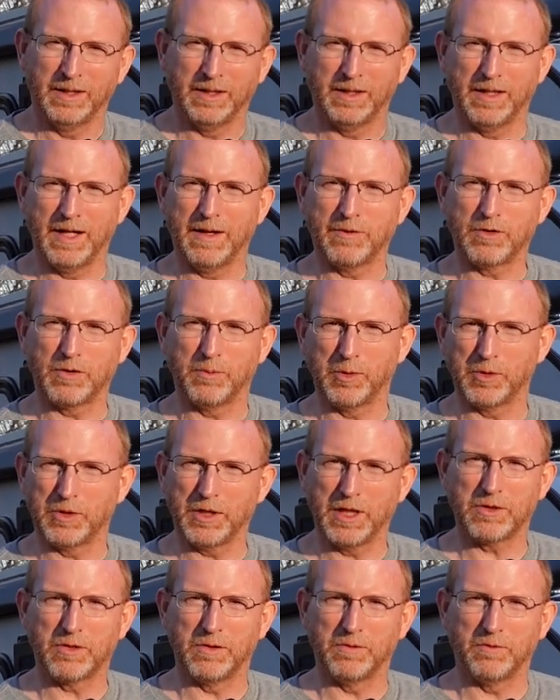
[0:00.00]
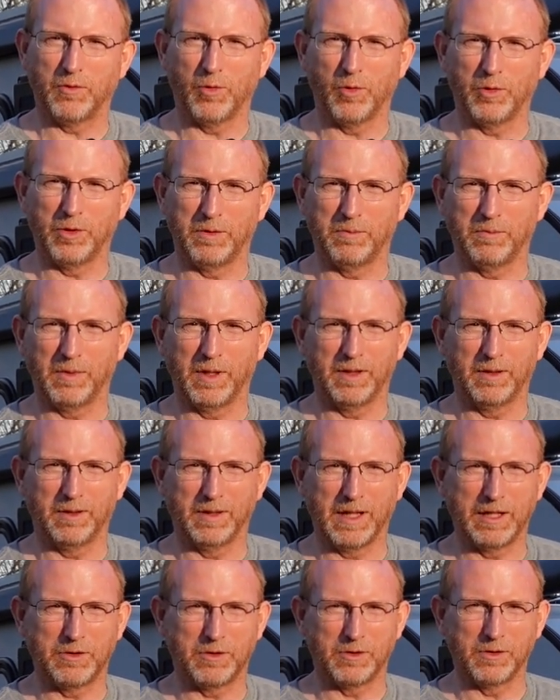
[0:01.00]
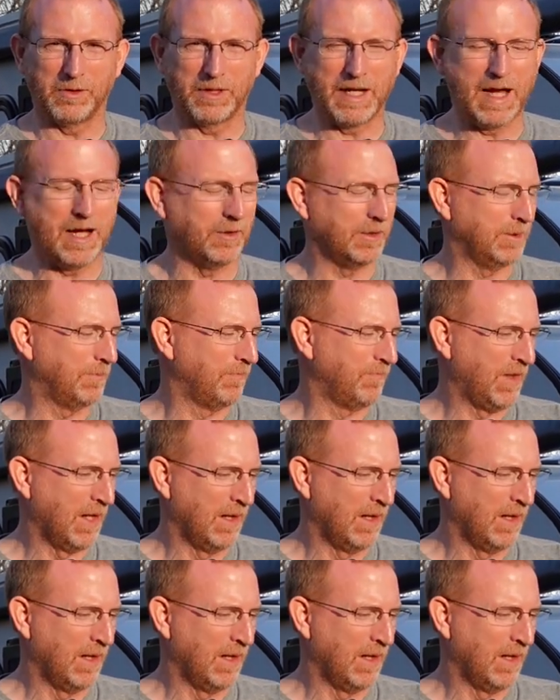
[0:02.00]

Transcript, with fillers: and have some protection for you at your galley.